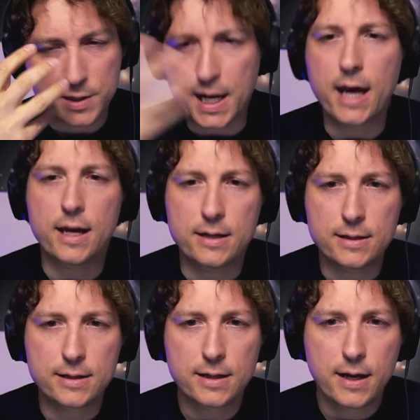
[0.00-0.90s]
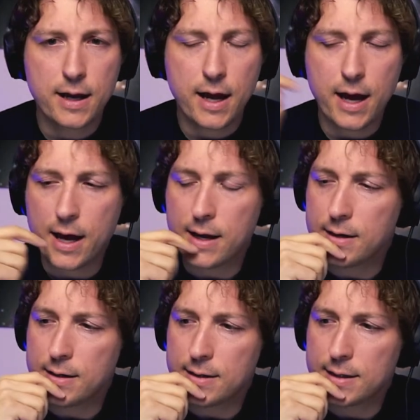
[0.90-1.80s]
days.
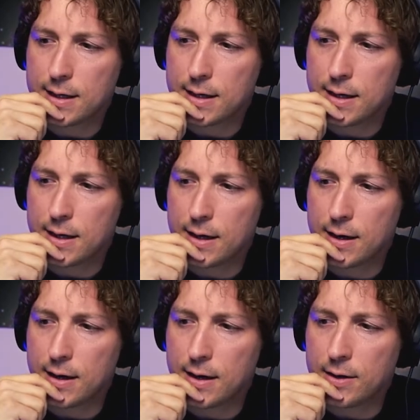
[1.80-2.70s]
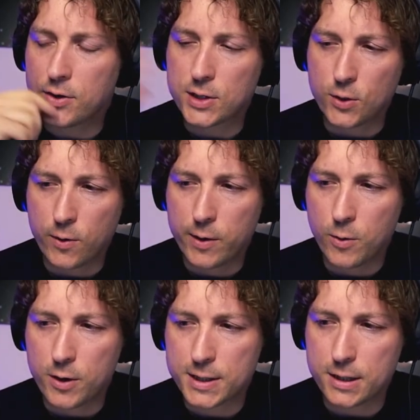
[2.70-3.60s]
And the story
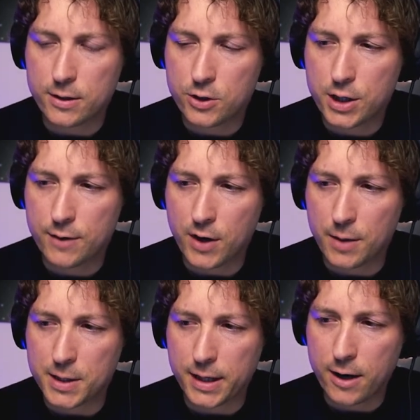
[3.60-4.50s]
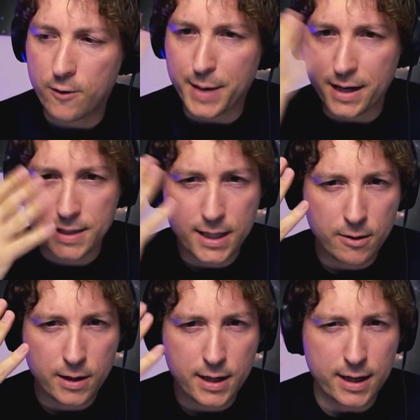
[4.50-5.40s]
was that she developed a layer of
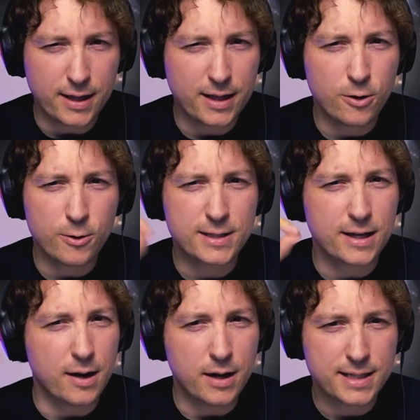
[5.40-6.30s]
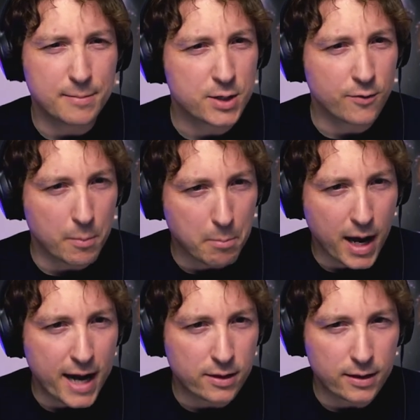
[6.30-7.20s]
bacteria, and then there was some sort of a
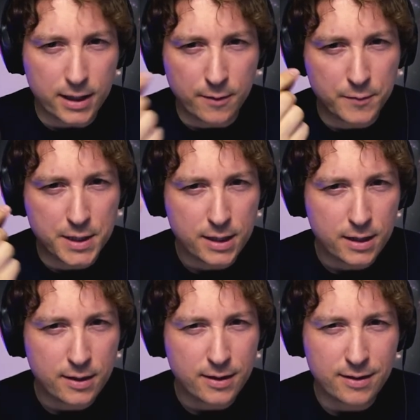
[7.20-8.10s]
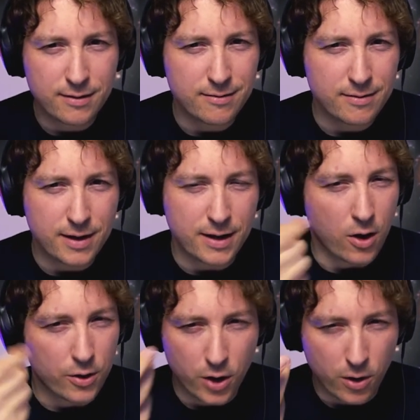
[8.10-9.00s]
mite that lived
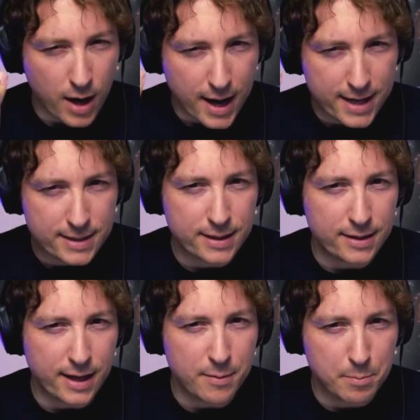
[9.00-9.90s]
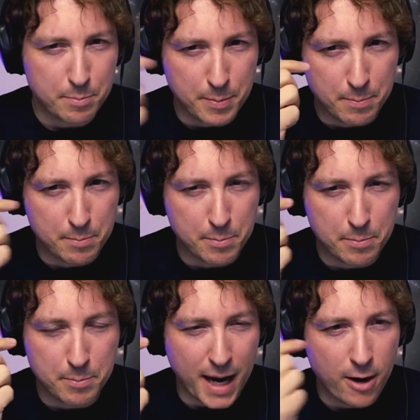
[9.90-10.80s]
on her eyes that then
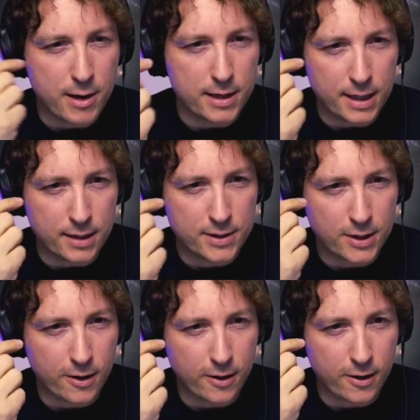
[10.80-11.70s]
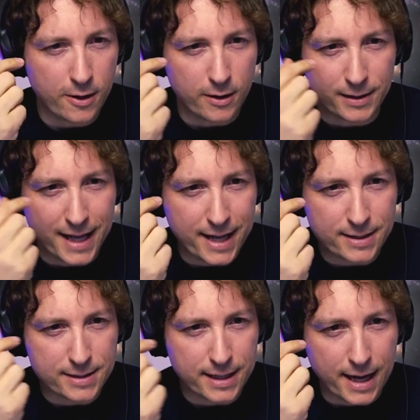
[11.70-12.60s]
buried into her
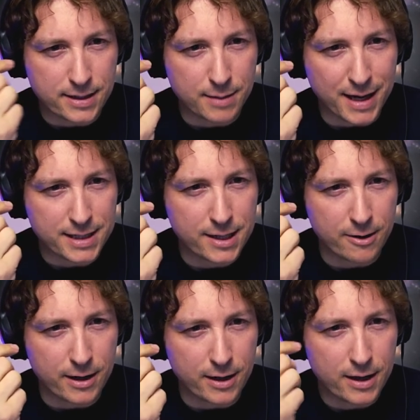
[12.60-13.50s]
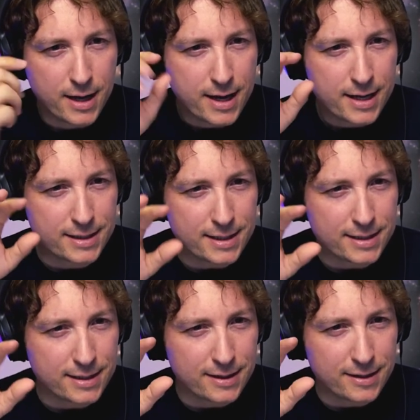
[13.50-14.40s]
lens to get to the bacteria.
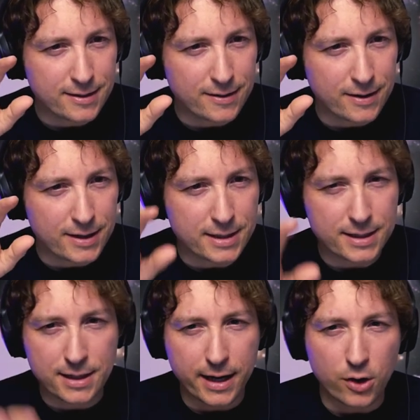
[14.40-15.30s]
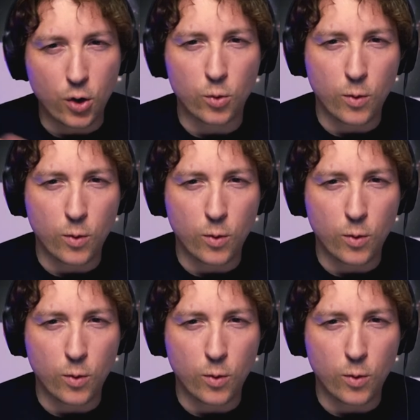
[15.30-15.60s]
Is this like an old